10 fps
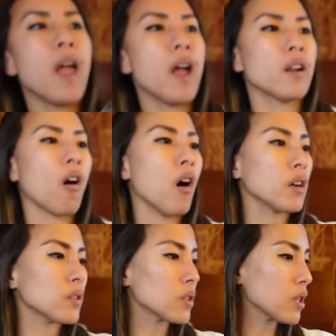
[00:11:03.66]
and
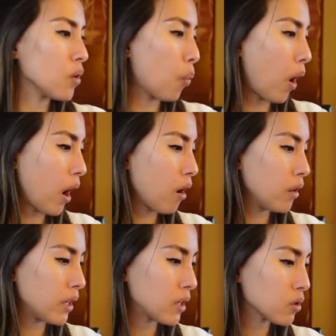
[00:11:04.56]
honestly, while
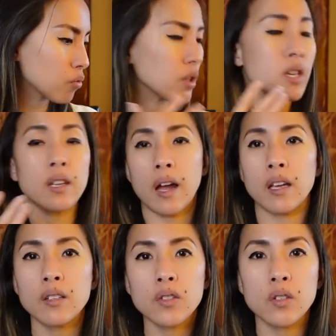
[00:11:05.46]
it is really
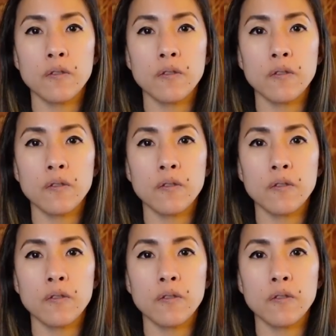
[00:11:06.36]
nice to